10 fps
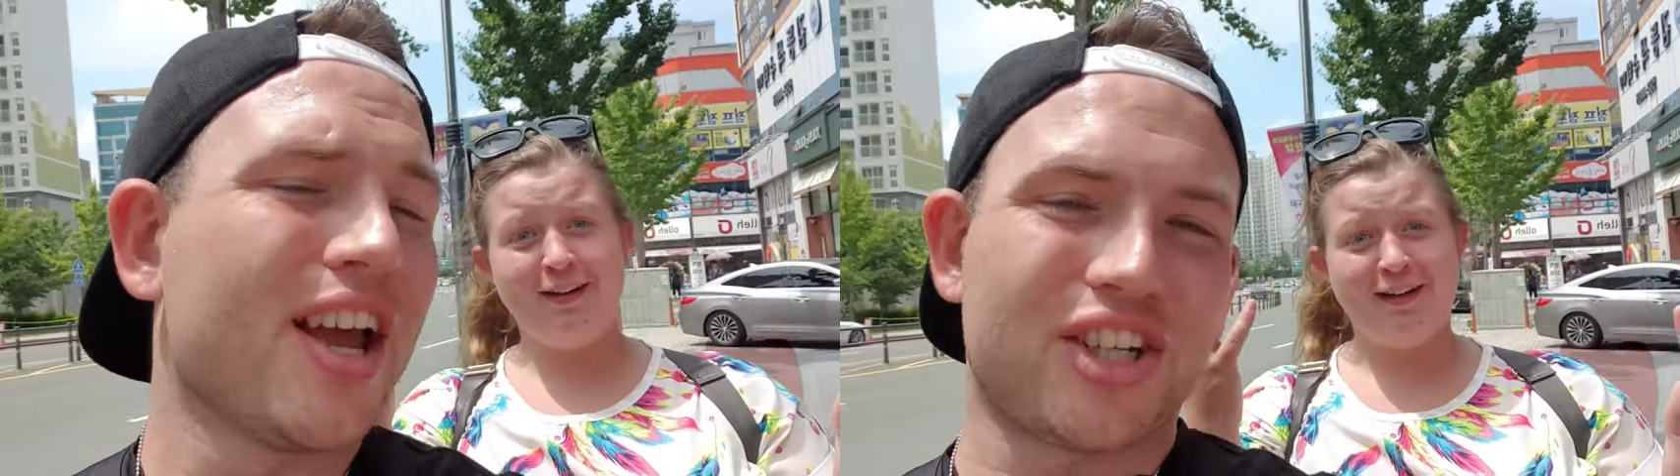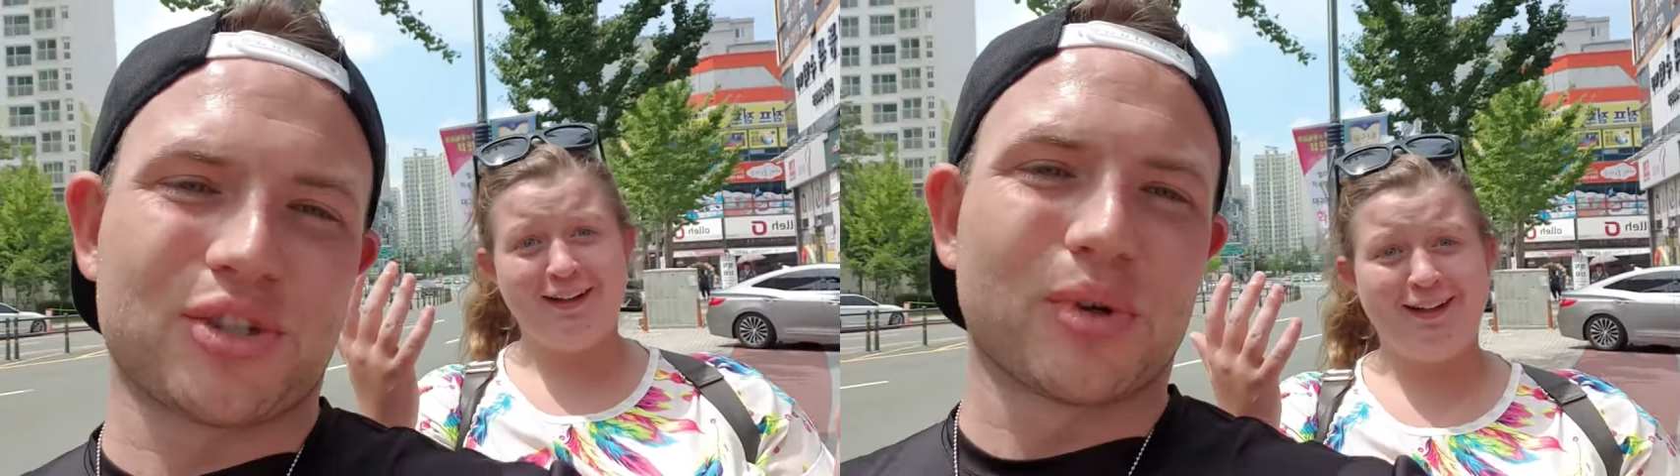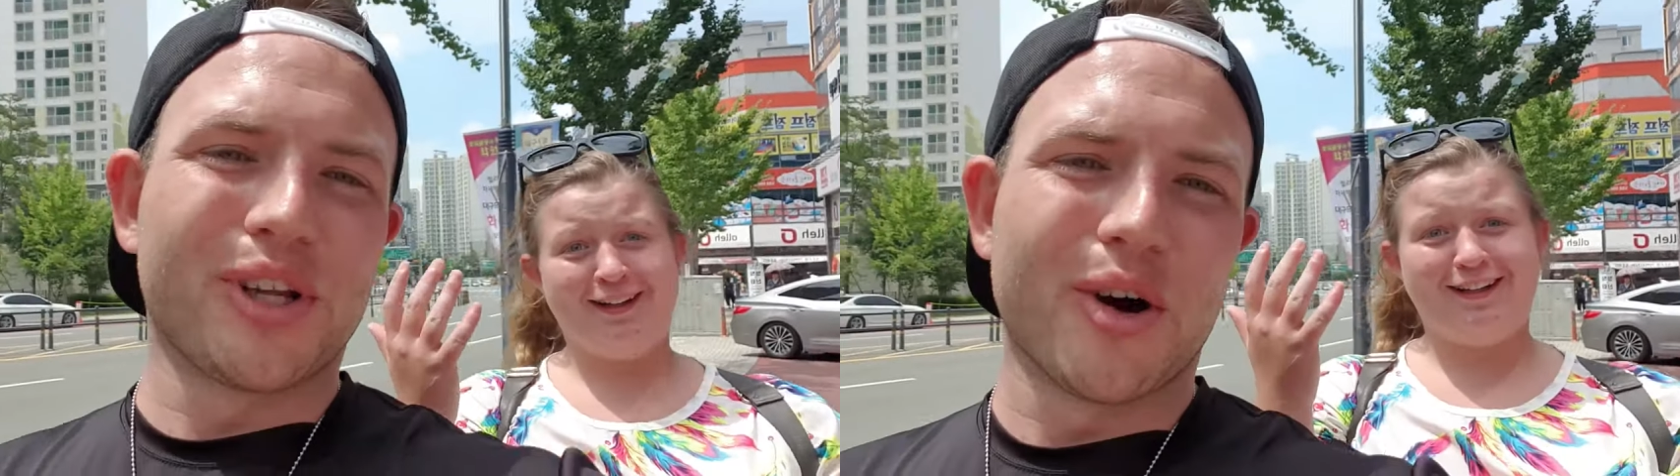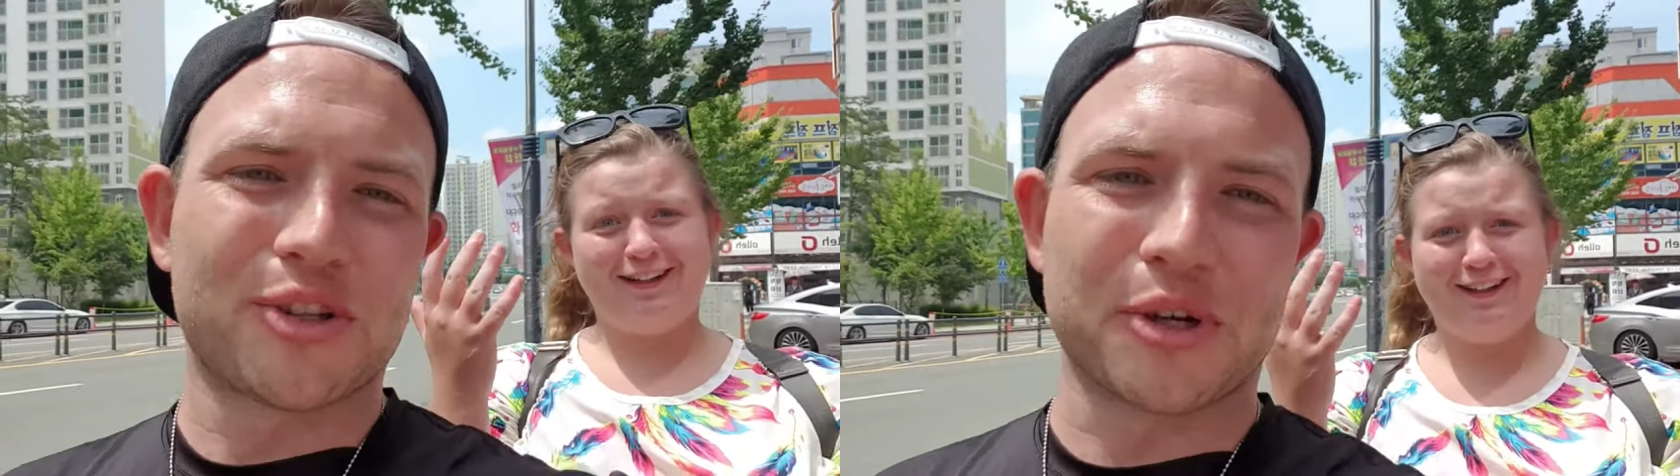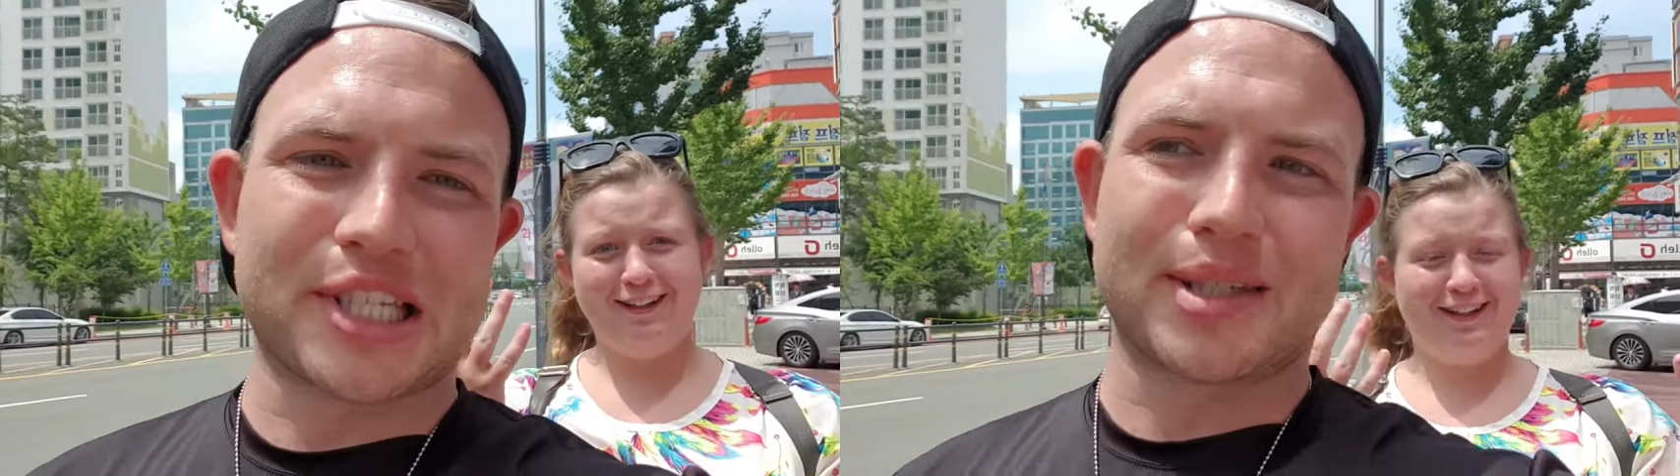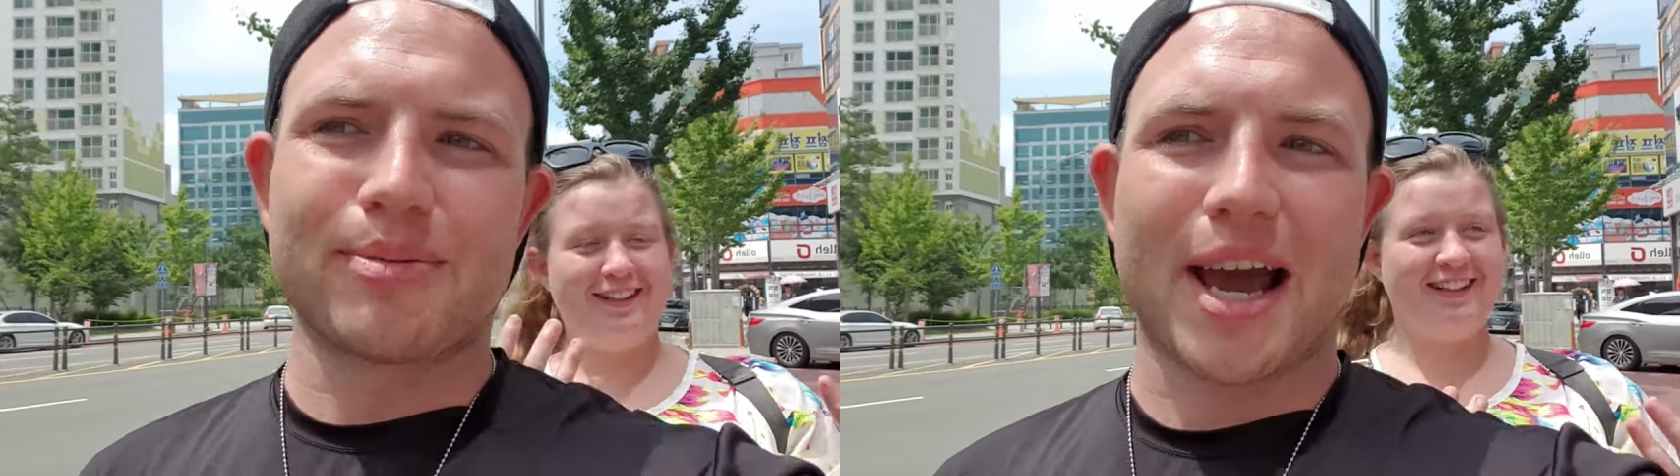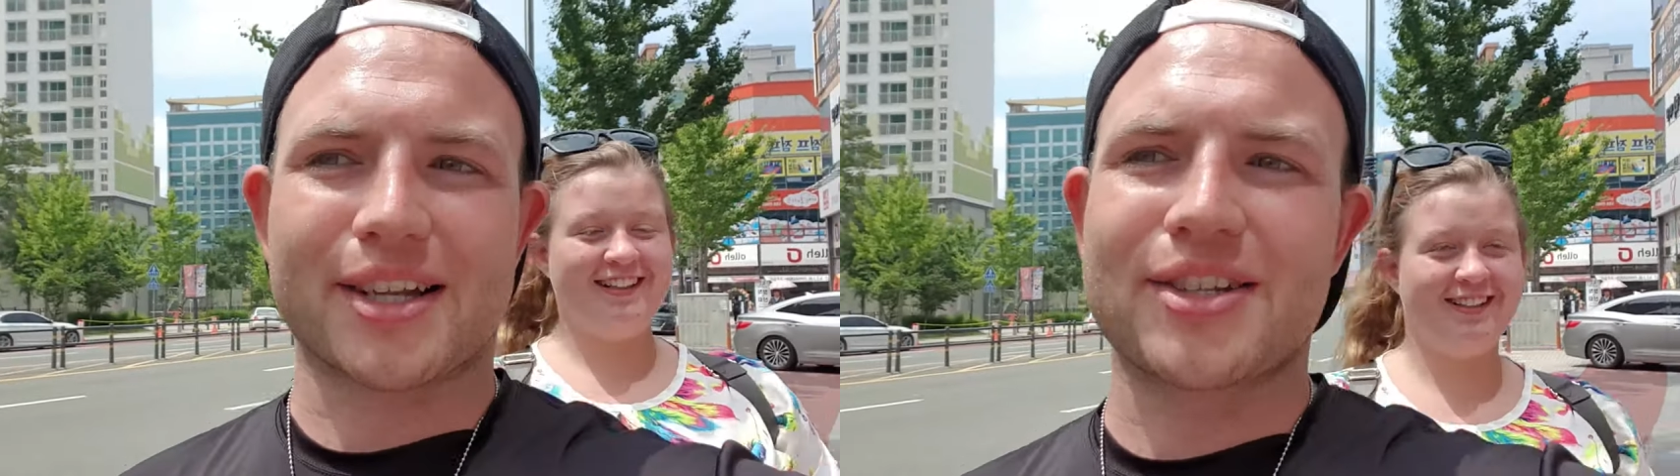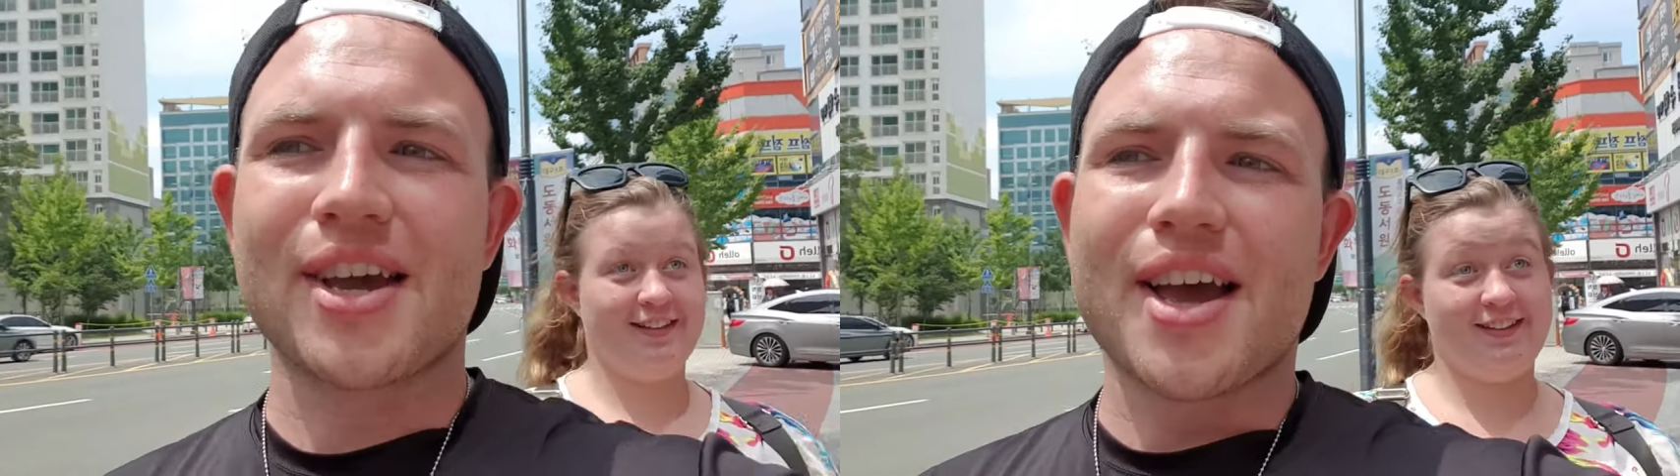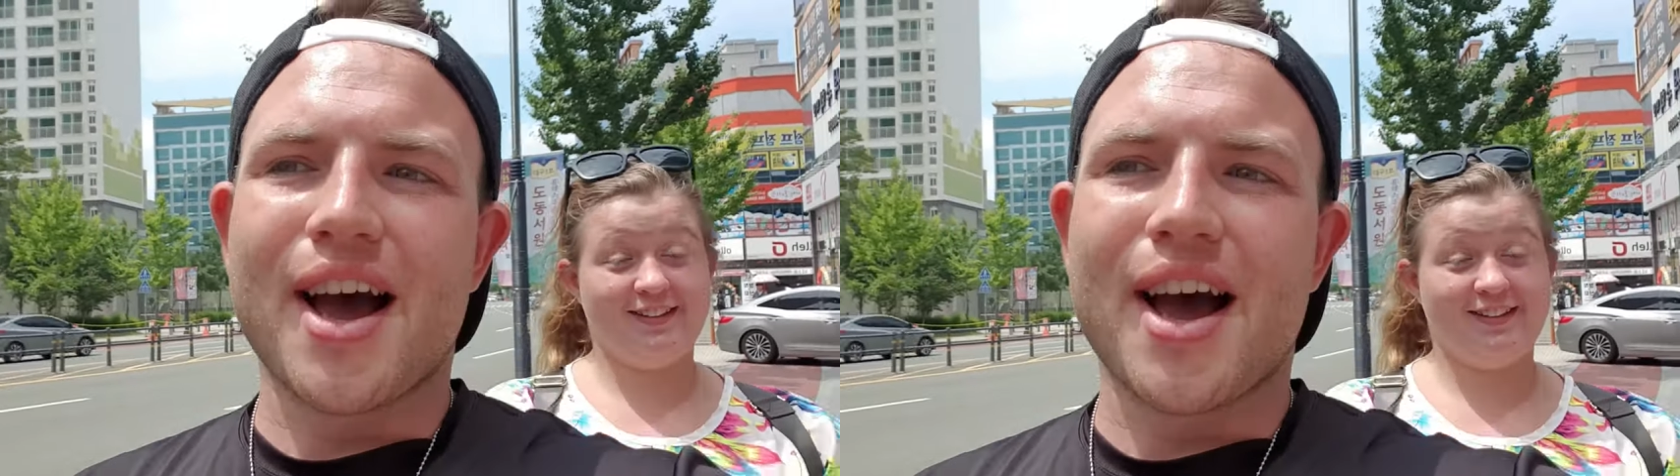She doesn't really know what to expect.